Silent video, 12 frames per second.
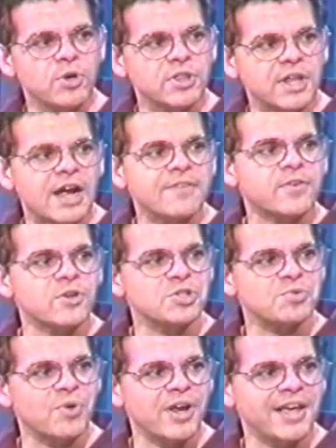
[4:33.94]
book that I
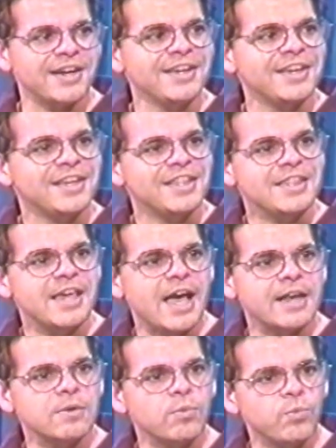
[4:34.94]
first read
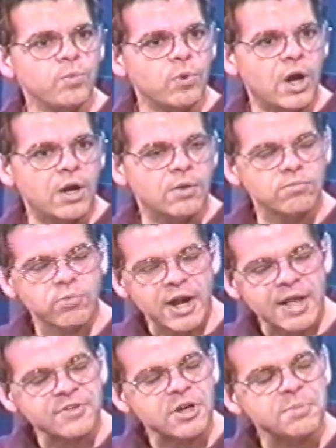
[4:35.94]
that,
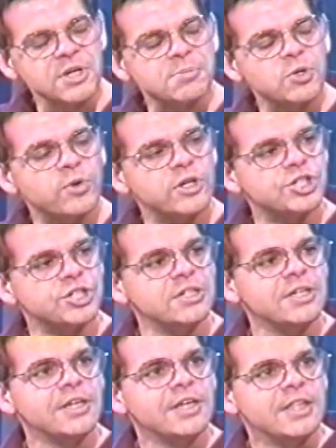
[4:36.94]
right after I'd become a
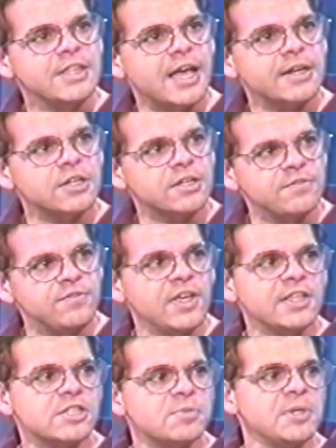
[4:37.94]
Christian, that
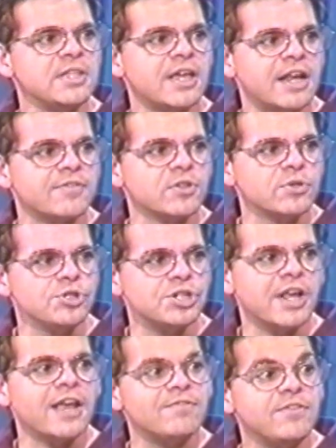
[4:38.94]
convinced me that
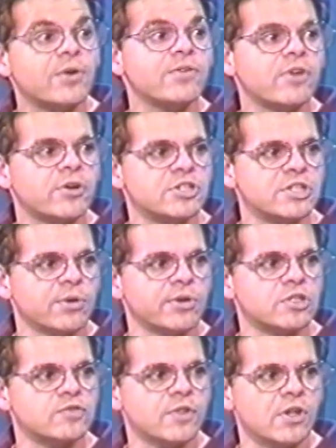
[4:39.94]
evolution had very, very
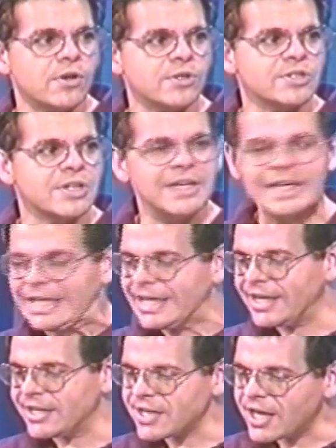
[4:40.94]
serious flaws.
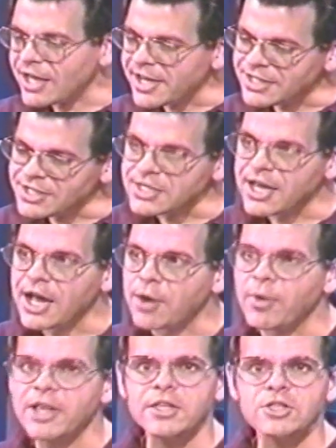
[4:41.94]
And as I like to say, I
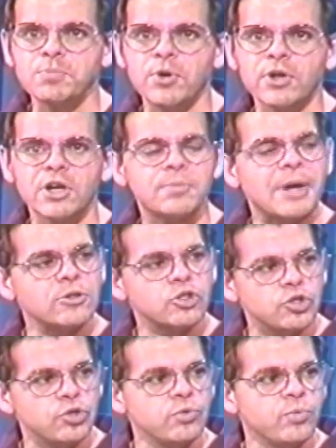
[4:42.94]
read this book, and in
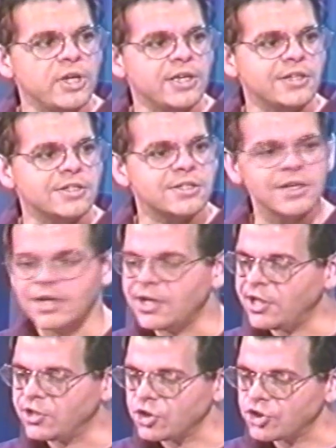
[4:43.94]
about 2 weeks,
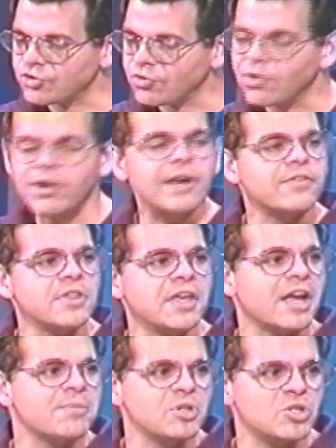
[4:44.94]
it destroyed
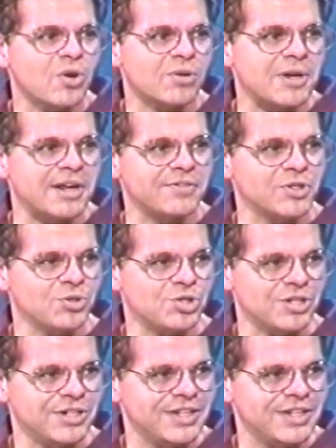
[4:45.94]
everything I'd been taught about evolution.